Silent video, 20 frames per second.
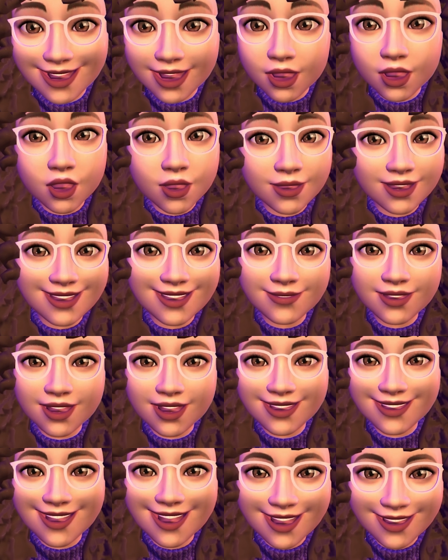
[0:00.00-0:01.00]
I don't know, it's a
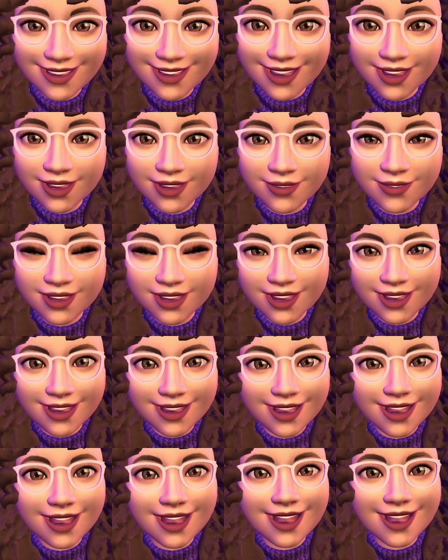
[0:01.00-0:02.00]
very tactile
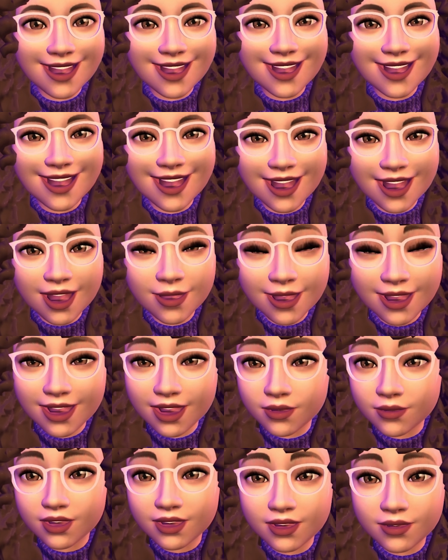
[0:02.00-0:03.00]
feeling, and
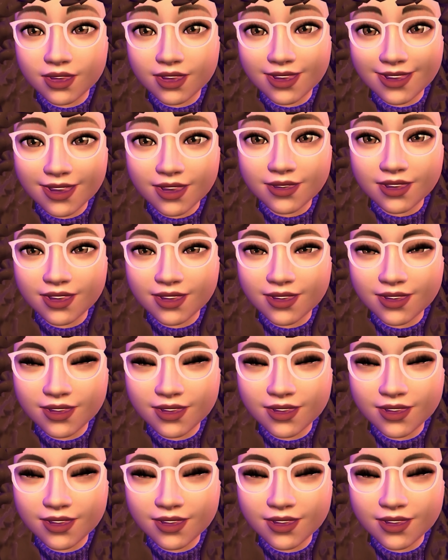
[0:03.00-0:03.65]
I really love it.